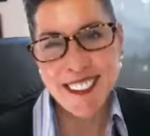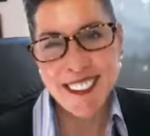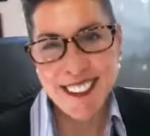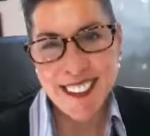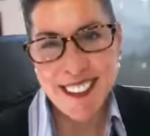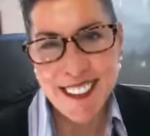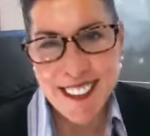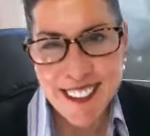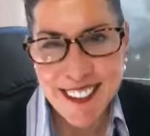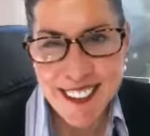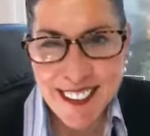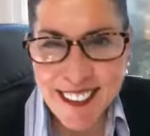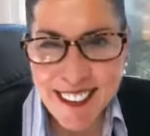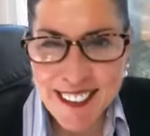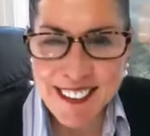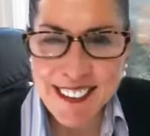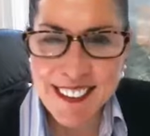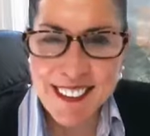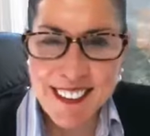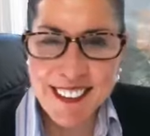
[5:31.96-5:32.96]
But
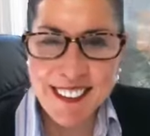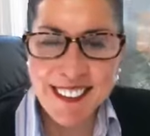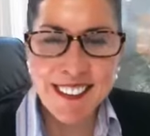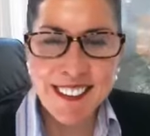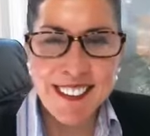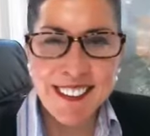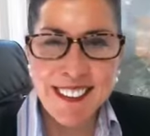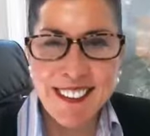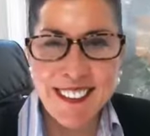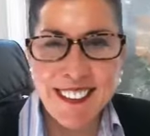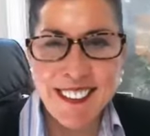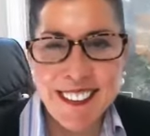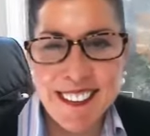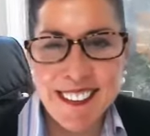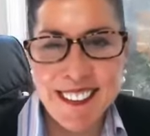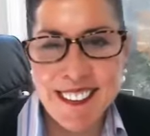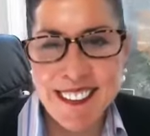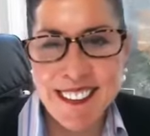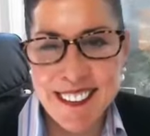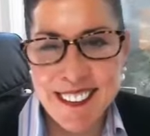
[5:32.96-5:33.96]
also, just to be
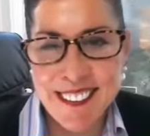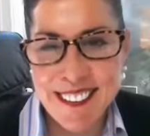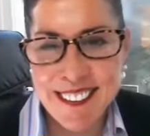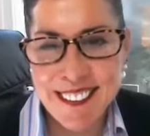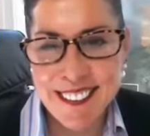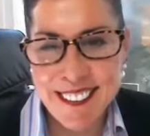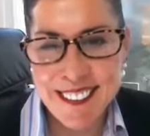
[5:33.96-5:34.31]
candid with